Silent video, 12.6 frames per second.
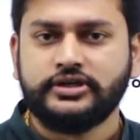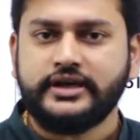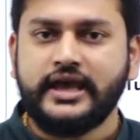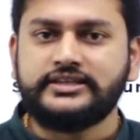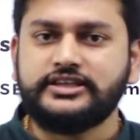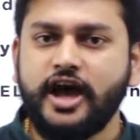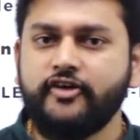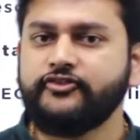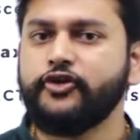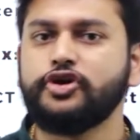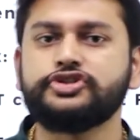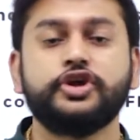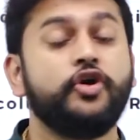Yes, of
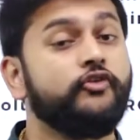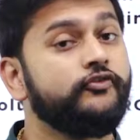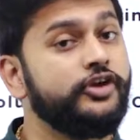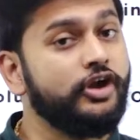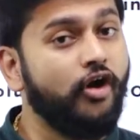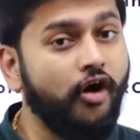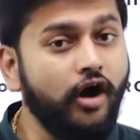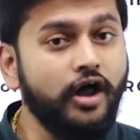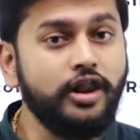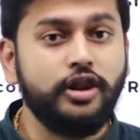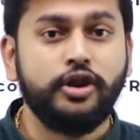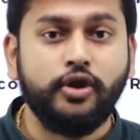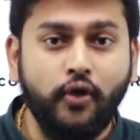course, we
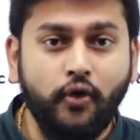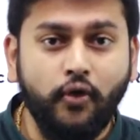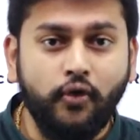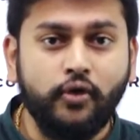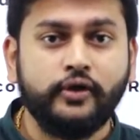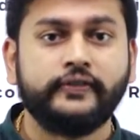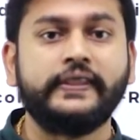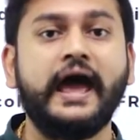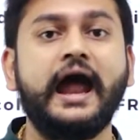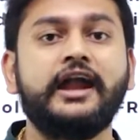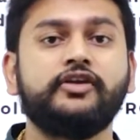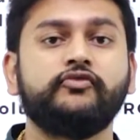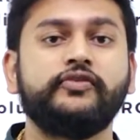all know
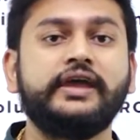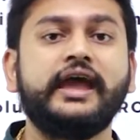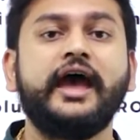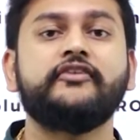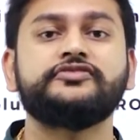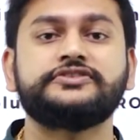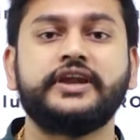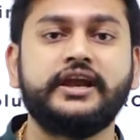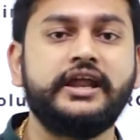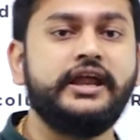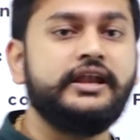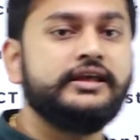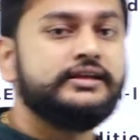that we have
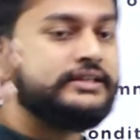studied